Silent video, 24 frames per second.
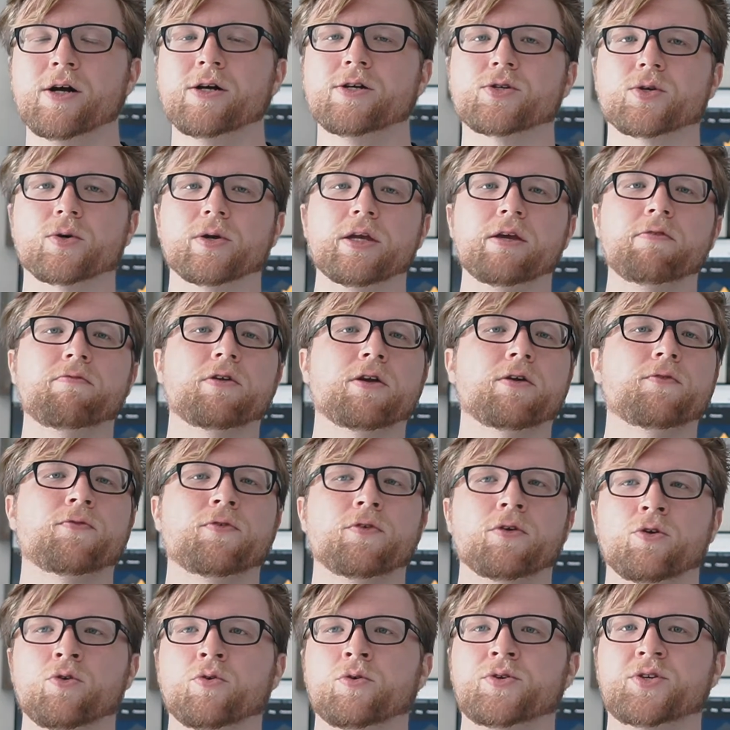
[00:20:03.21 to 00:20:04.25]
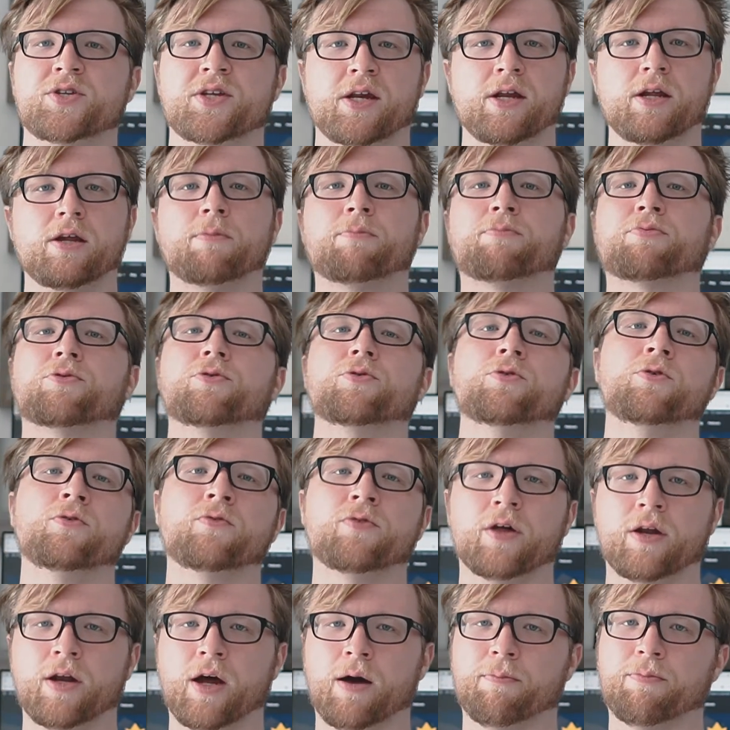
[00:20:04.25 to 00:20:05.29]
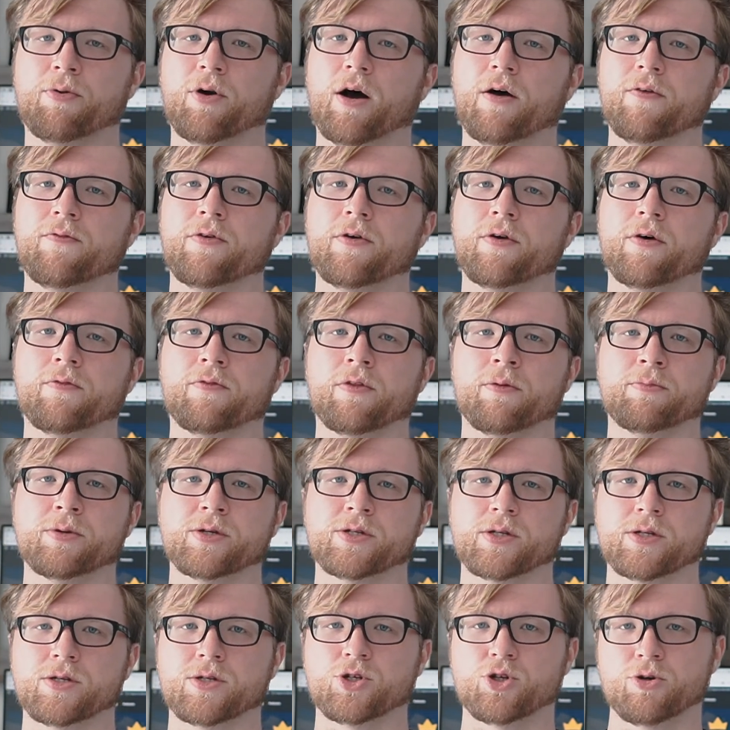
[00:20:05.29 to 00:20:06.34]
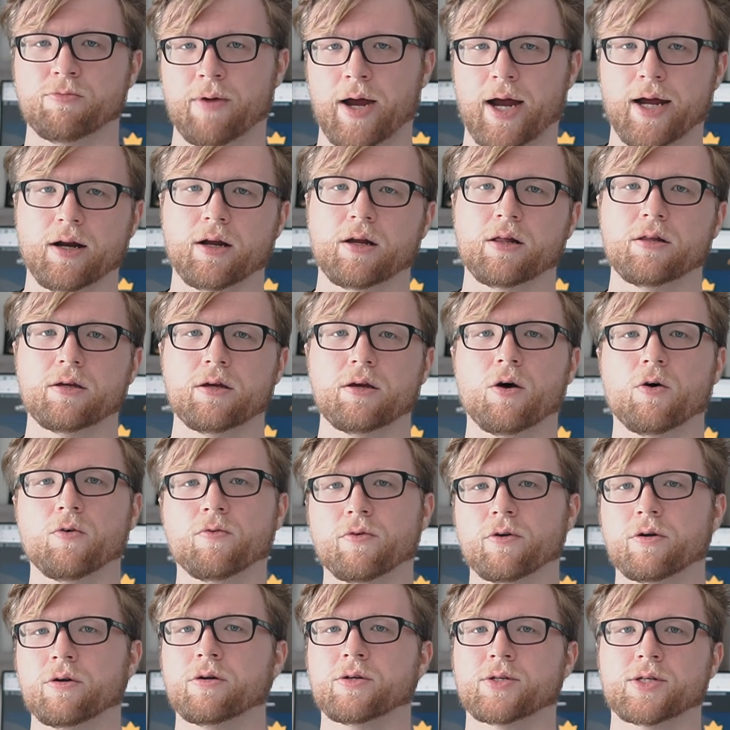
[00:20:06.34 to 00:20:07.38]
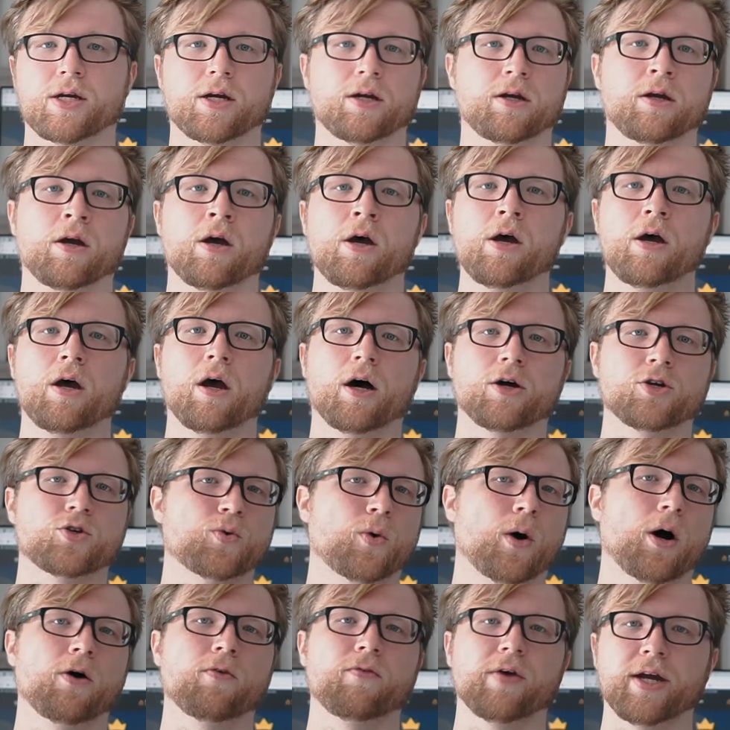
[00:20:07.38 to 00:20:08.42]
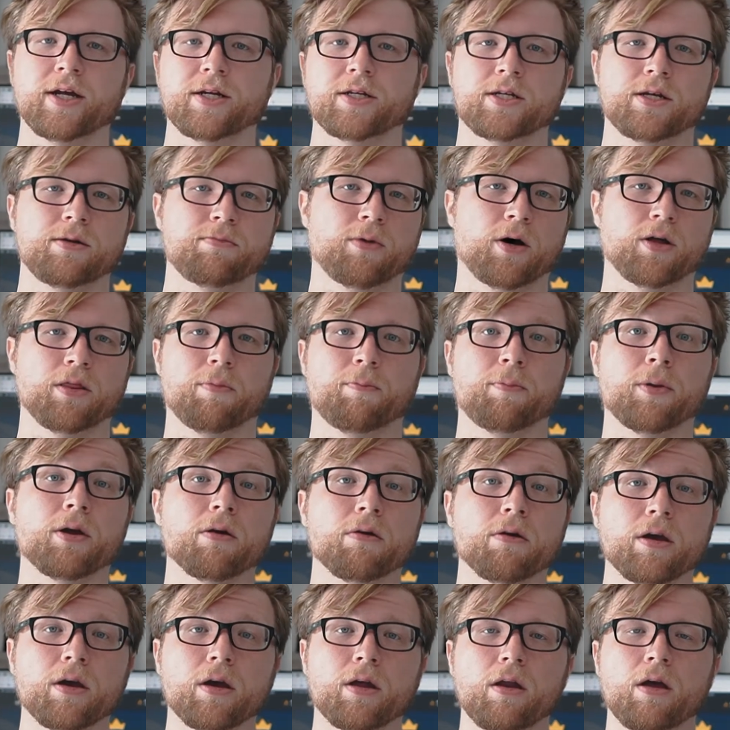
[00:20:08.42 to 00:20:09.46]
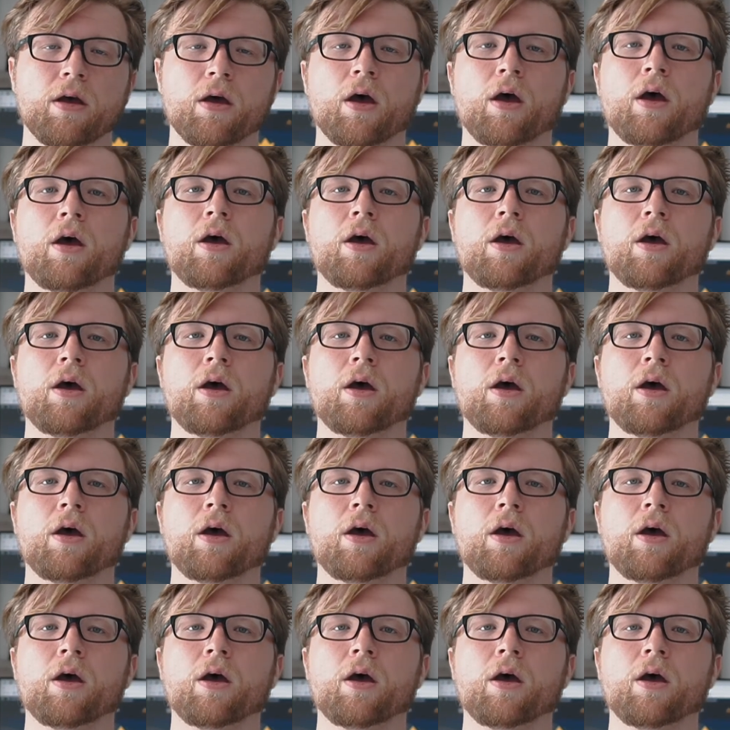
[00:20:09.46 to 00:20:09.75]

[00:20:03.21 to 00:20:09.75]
So even if you didn't improve the net profit of the business dramatically over, say, a 12, 18-month period,